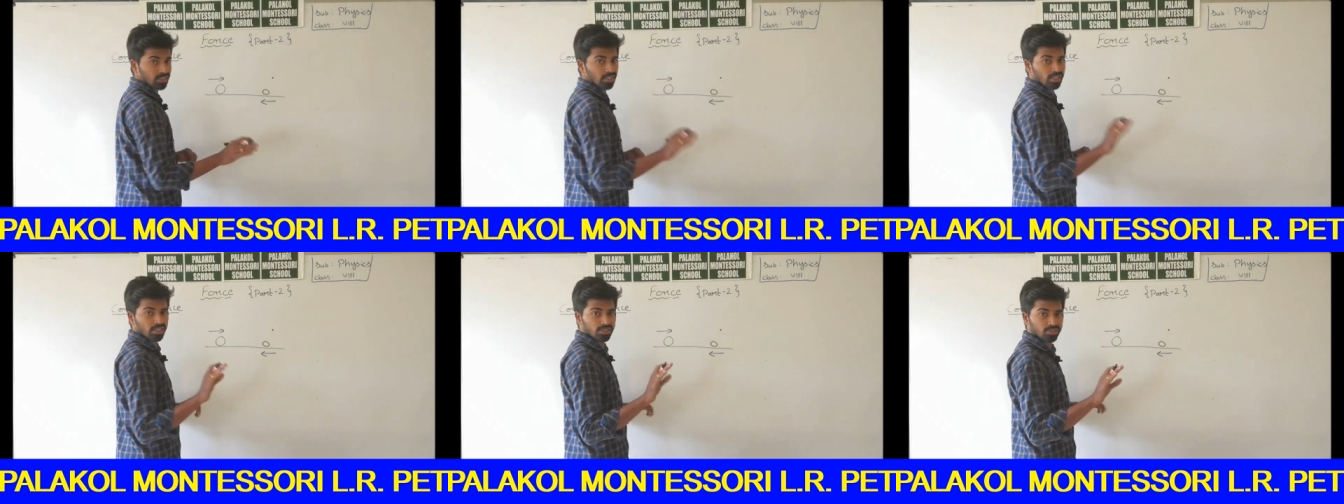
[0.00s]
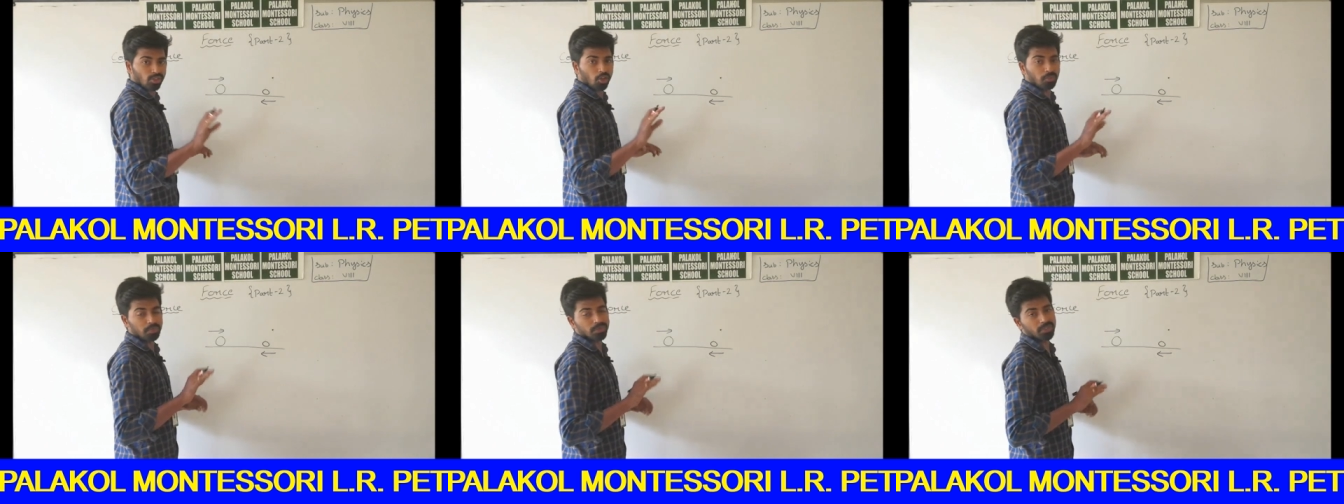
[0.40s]

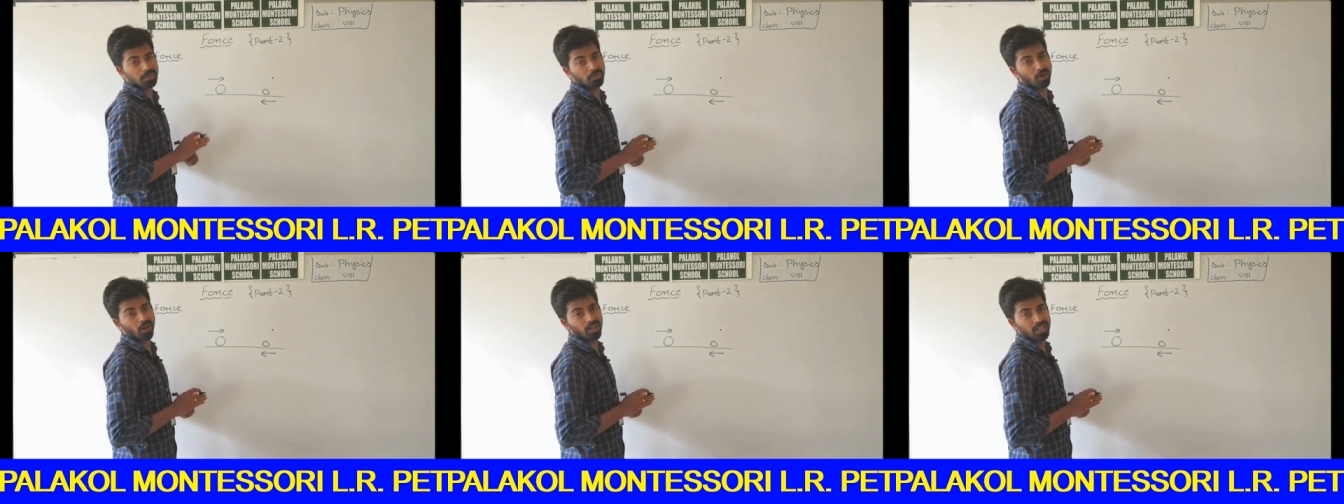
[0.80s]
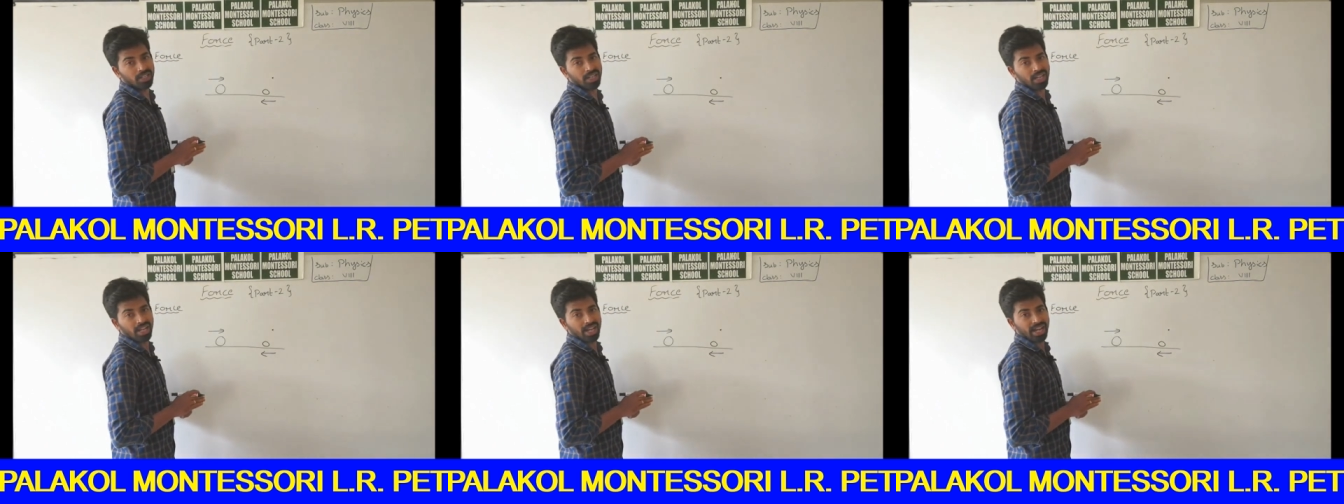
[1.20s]
stops the ball
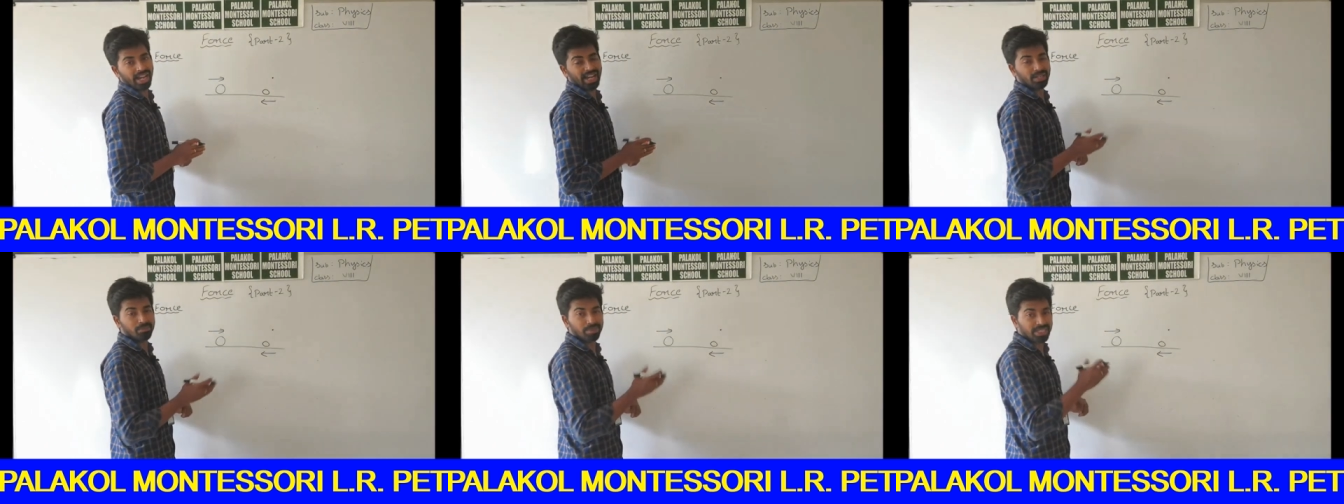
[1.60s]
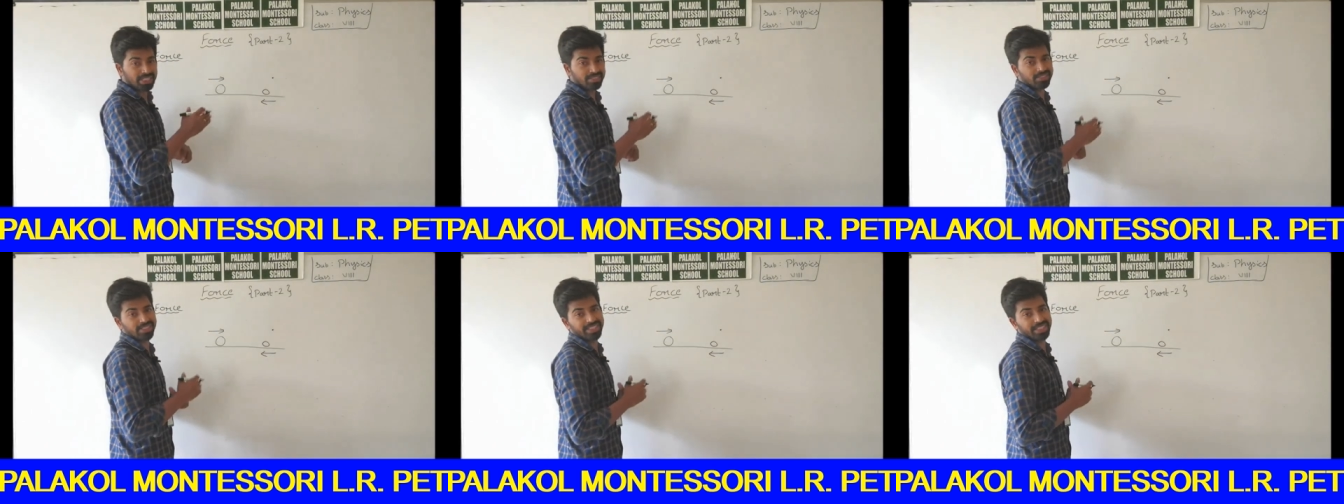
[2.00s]
and
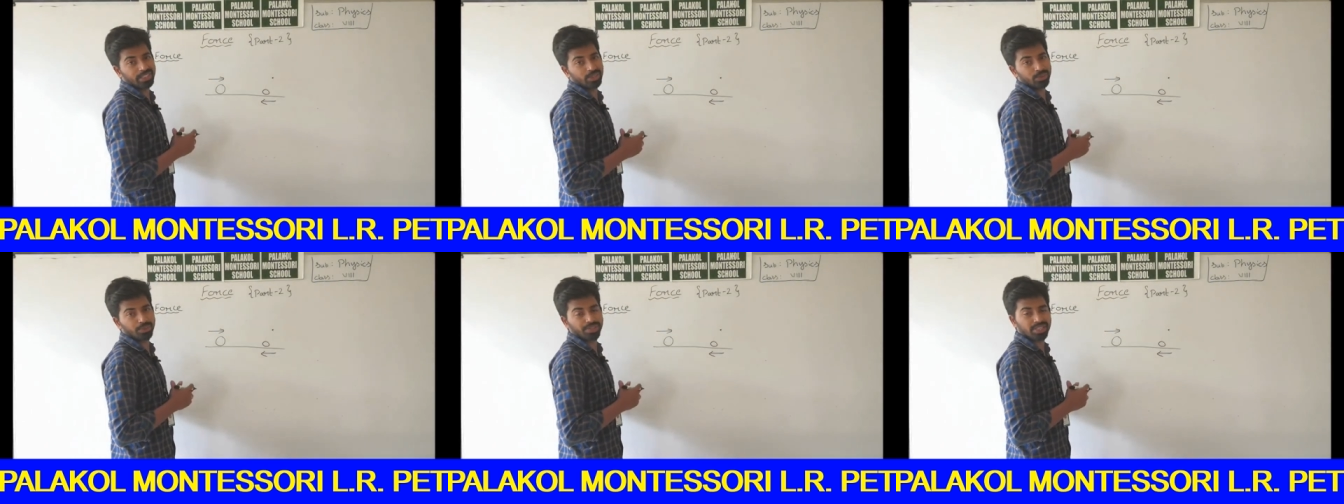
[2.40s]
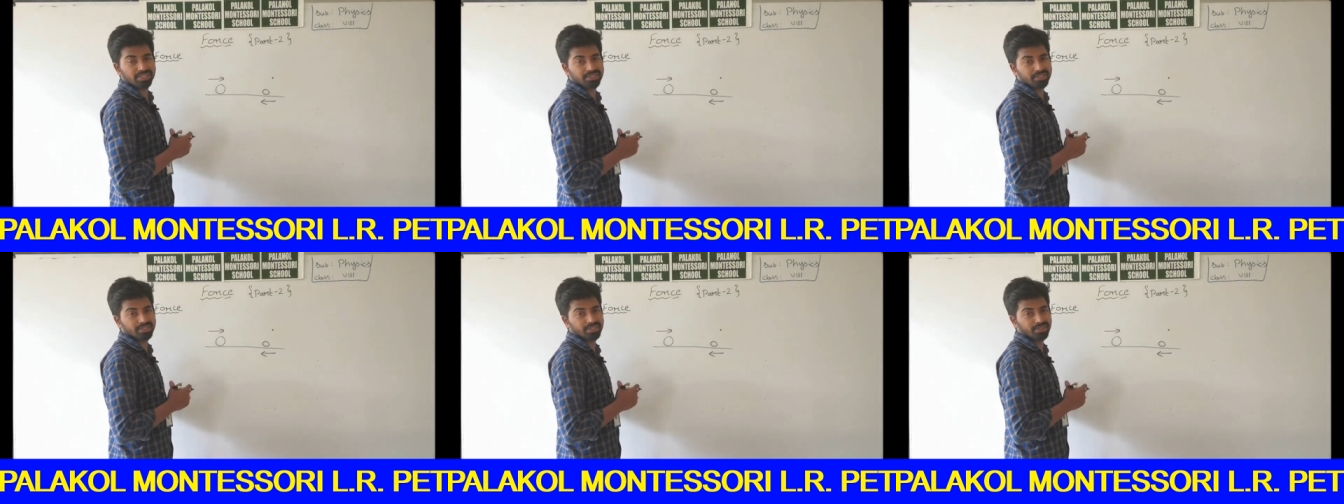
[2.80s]
brings it to
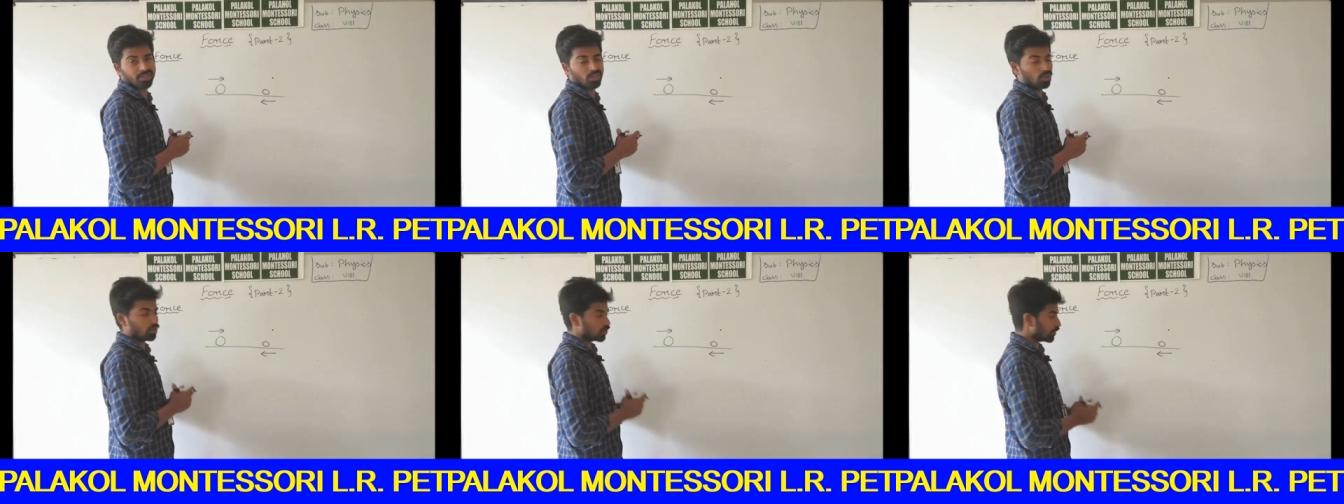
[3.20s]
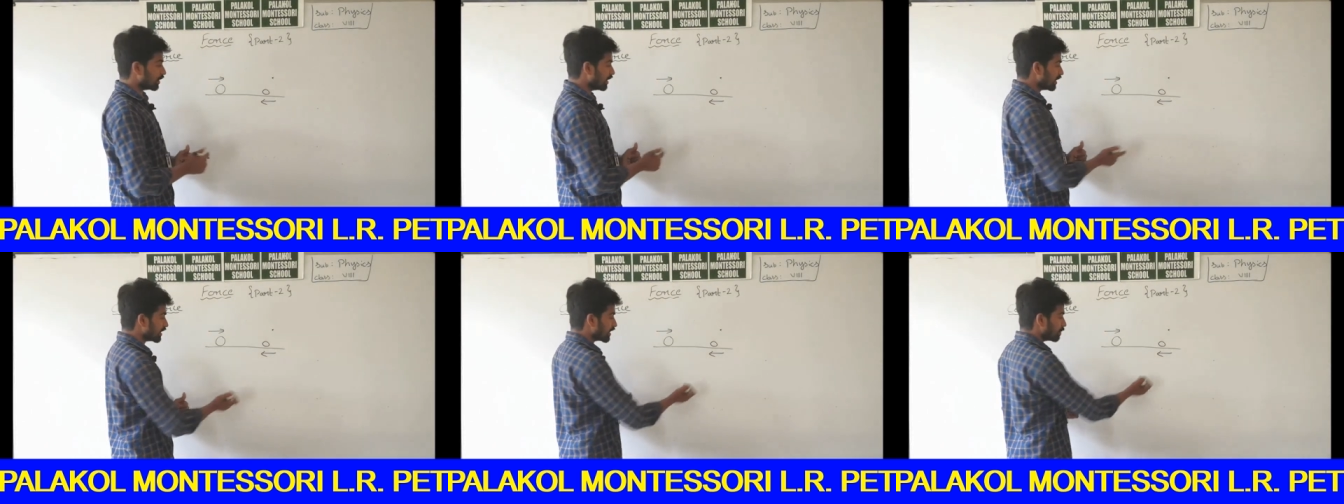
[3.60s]
rest. So,
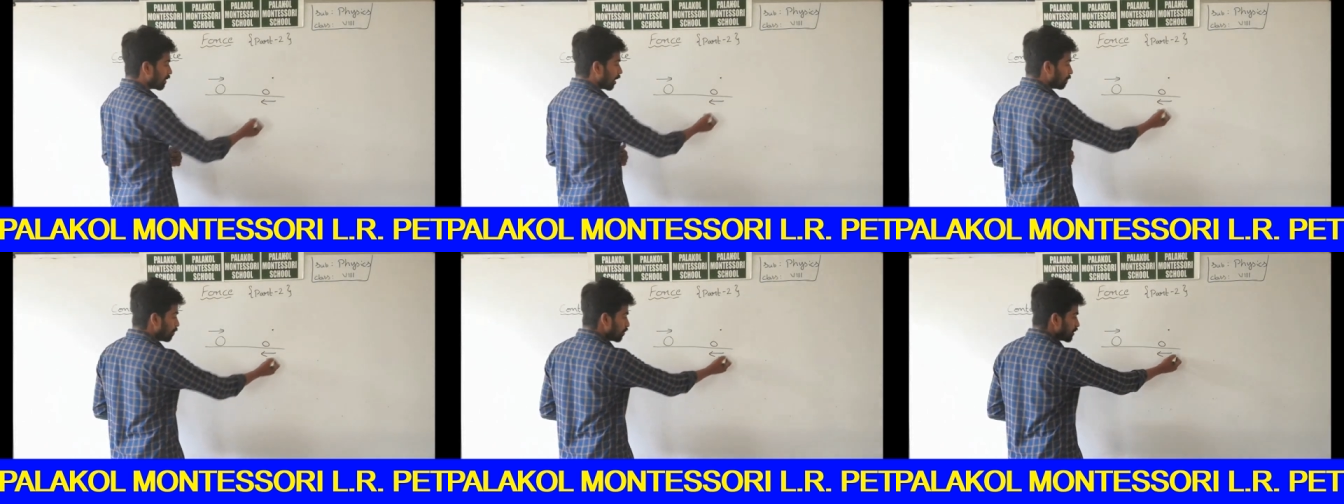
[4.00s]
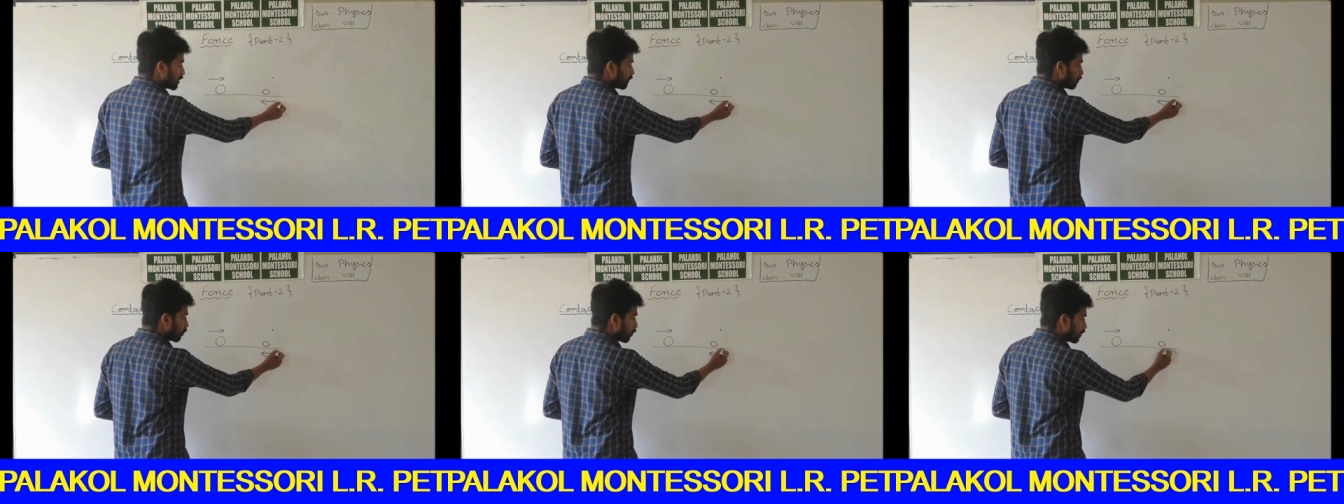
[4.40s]
here some opposing
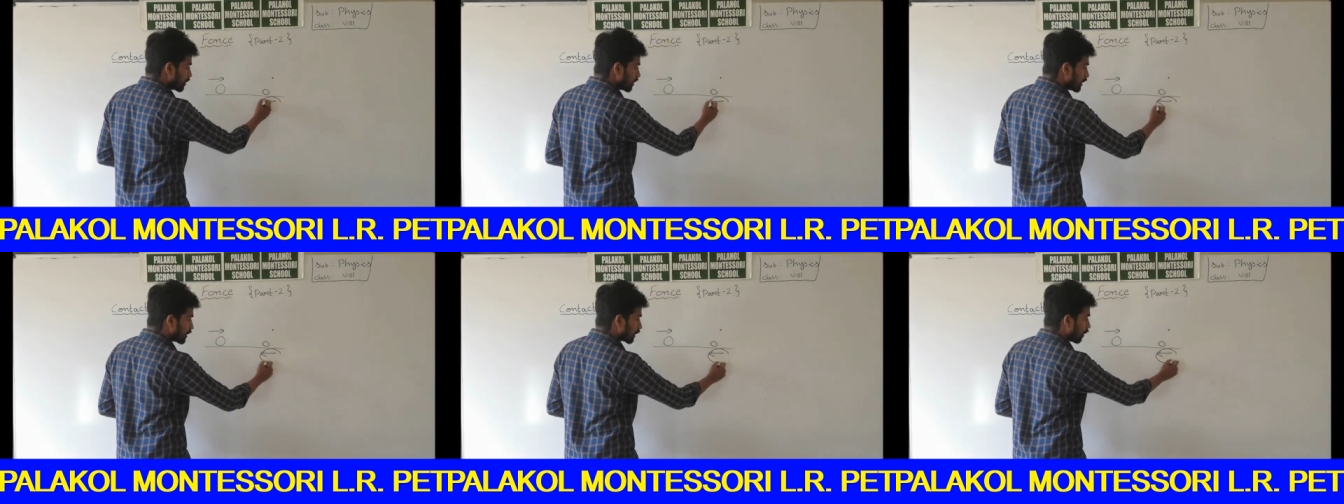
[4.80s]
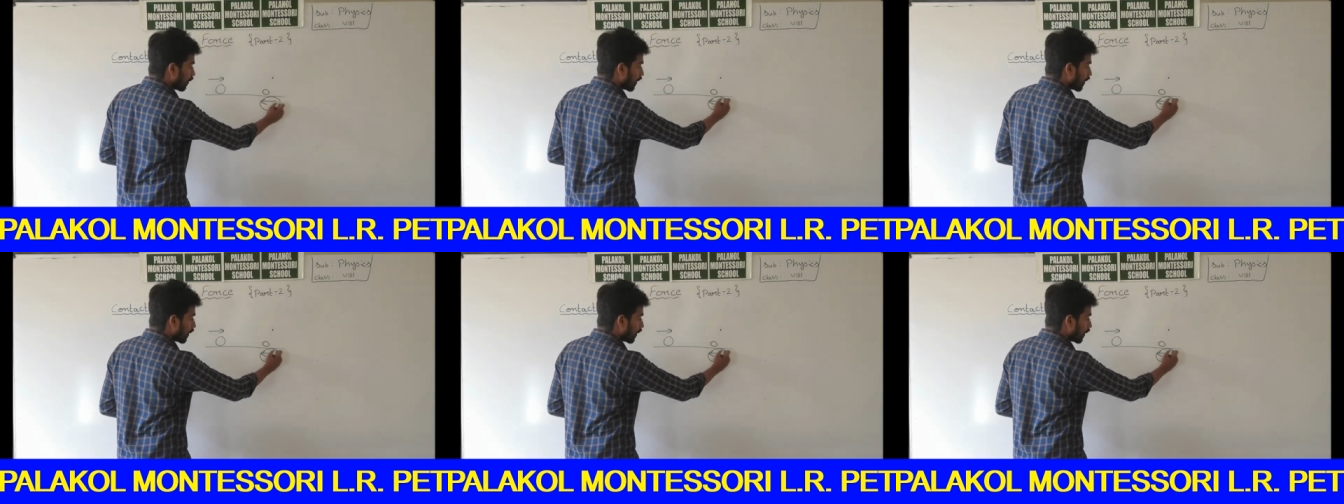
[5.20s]
force is called